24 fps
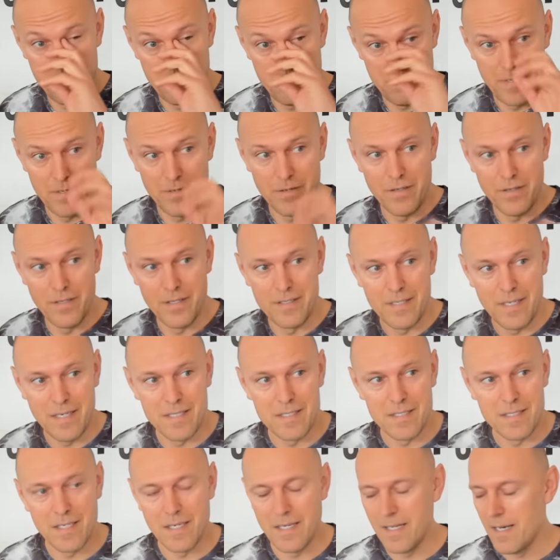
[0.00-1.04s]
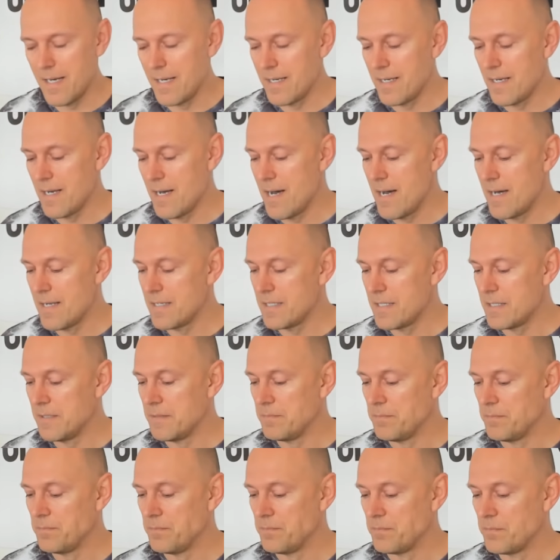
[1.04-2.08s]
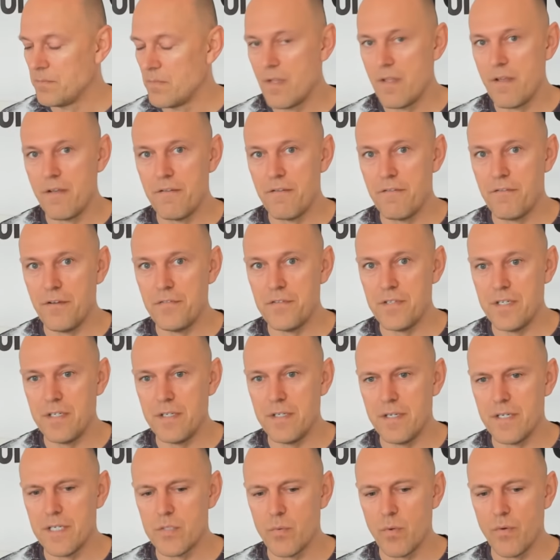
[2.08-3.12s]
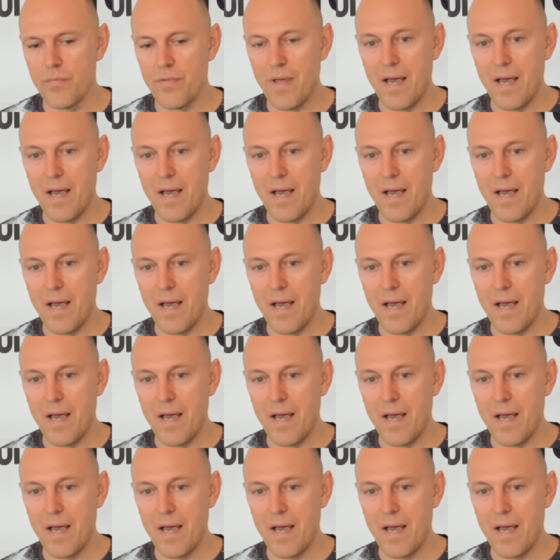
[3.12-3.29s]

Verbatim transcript: my other desk and I got fifteen years worth.